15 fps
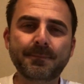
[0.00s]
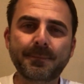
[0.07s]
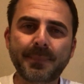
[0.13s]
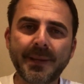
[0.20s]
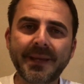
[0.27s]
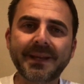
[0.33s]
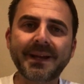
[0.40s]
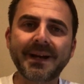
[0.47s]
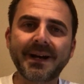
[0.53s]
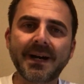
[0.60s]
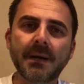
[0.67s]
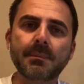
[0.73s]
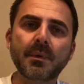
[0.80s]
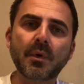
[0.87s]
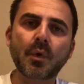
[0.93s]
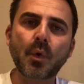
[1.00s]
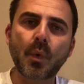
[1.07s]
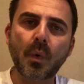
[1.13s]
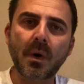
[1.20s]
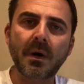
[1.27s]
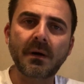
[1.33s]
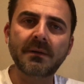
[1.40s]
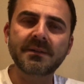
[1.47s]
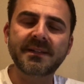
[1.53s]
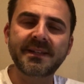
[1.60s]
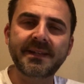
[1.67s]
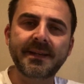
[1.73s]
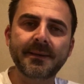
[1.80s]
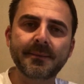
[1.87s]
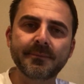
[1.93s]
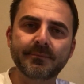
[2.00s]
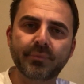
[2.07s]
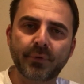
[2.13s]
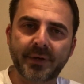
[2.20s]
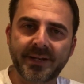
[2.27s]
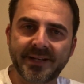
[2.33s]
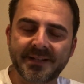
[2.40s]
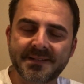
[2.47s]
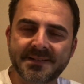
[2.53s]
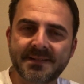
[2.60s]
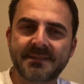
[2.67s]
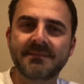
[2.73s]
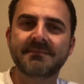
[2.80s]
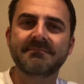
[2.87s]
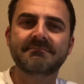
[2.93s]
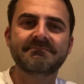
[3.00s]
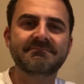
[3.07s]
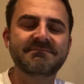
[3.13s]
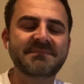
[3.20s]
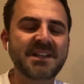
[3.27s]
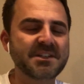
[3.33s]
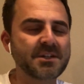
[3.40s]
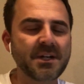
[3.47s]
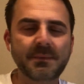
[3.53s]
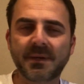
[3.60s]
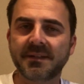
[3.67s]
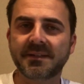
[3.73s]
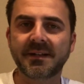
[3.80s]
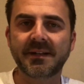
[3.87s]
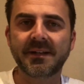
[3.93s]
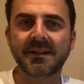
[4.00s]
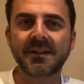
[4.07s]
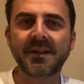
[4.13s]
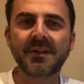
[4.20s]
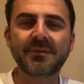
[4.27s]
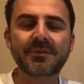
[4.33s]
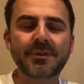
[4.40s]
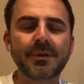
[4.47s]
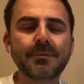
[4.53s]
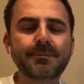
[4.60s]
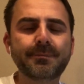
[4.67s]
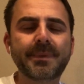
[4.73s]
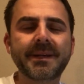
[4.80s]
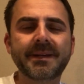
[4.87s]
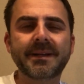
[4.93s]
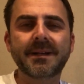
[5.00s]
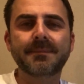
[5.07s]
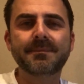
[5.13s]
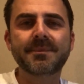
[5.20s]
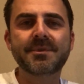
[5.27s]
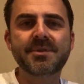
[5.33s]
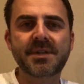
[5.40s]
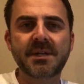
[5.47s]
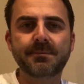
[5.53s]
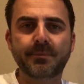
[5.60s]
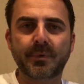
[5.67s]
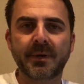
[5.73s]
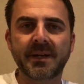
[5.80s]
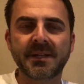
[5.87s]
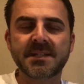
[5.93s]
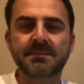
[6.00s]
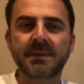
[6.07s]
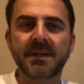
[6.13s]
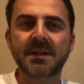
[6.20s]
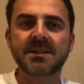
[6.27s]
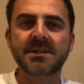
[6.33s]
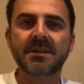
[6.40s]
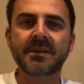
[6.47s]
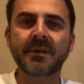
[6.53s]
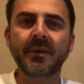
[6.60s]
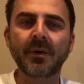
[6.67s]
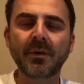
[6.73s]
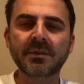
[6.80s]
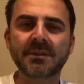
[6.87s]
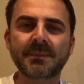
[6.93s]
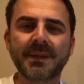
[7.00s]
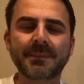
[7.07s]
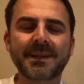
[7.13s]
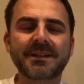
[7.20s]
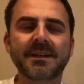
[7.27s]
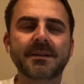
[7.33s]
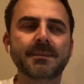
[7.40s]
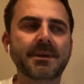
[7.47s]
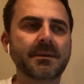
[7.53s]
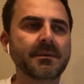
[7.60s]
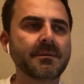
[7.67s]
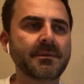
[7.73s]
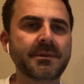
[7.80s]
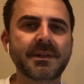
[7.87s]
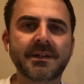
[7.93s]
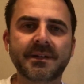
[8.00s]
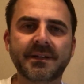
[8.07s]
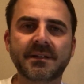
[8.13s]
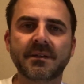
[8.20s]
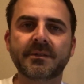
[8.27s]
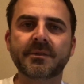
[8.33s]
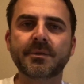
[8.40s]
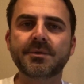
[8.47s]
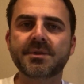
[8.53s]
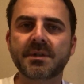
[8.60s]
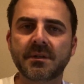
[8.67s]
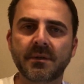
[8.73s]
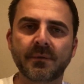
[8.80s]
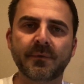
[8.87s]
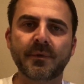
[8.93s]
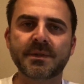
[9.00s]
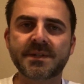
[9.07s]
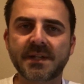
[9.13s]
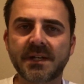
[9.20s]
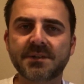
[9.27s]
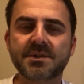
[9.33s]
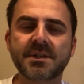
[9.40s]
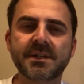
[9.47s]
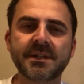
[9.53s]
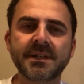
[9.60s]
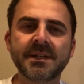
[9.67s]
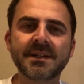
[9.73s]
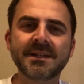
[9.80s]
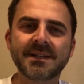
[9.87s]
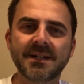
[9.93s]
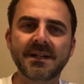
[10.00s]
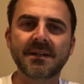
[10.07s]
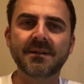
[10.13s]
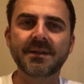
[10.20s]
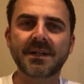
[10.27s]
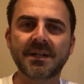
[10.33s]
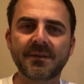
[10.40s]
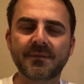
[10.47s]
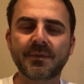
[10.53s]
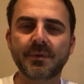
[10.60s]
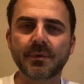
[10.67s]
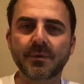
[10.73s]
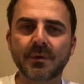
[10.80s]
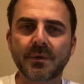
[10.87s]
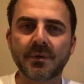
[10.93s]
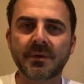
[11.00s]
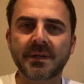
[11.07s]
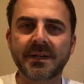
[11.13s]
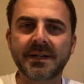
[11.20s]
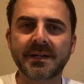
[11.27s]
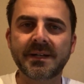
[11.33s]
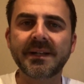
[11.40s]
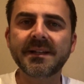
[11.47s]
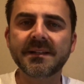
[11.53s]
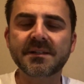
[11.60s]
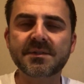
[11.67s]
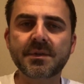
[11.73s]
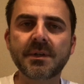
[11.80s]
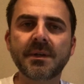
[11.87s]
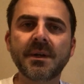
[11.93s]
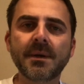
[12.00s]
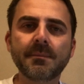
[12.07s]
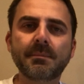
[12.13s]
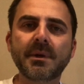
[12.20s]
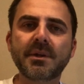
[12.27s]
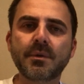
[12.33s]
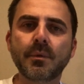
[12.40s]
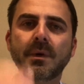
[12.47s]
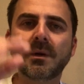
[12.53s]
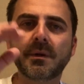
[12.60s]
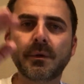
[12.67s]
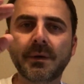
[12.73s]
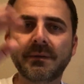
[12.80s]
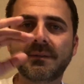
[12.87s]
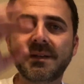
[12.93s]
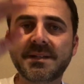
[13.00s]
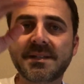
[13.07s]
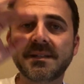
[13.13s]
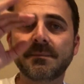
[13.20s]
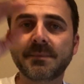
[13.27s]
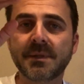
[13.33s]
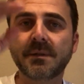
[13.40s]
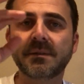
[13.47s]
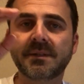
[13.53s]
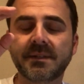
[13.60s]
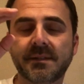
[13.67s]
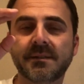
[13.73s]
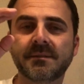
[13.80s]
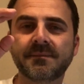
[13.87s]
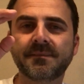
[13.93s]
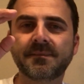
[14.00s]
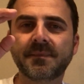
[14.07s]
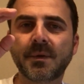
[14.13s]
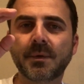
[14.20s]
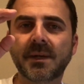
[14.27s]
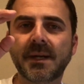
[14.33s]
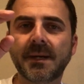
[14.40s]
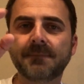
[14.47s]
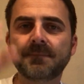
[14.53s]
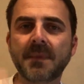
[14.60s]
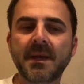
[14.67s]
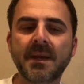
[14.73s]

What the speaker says: Pick up quality brands. That's all I'm going to tell you. Don't pick up cheap brands, because ultimately, I'm not talking about, you're not going to get the Gucci or Versace of your industry, but you want to go at least in the middle tier, okay?